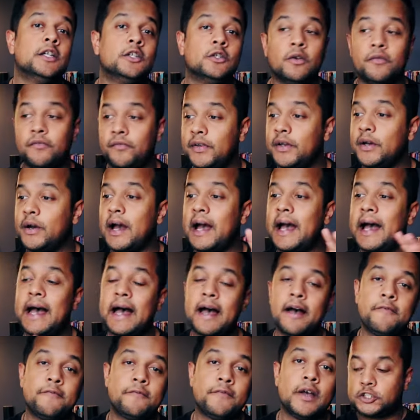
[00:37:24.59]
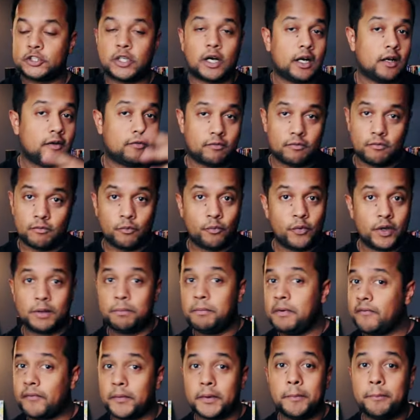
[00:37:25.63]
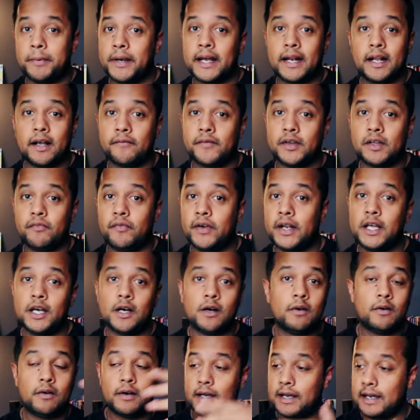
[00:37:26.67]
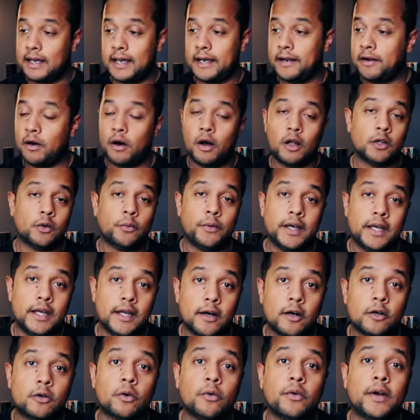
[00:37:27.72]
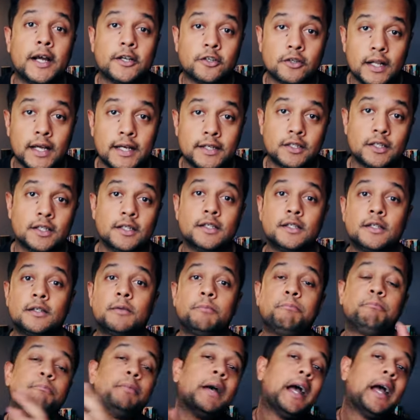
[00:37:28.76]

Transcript: So if you have started with me from the beginning of this video and all the way here, congratulations.